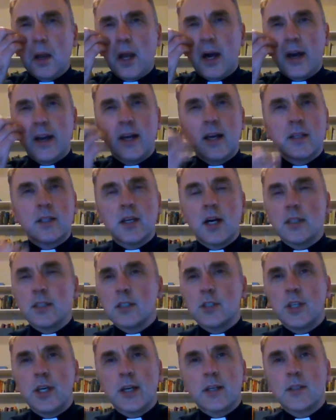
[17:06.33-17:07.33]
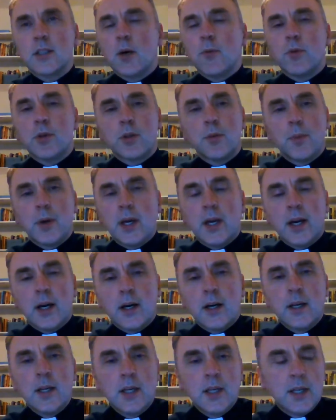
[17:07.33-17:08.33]
Now, it doesn't take someone to be
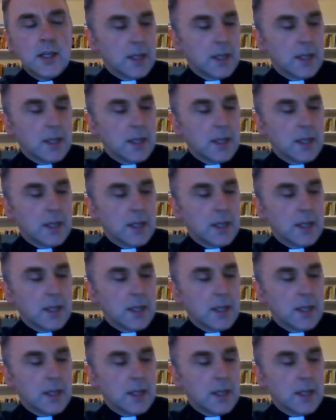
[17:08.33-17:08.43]
an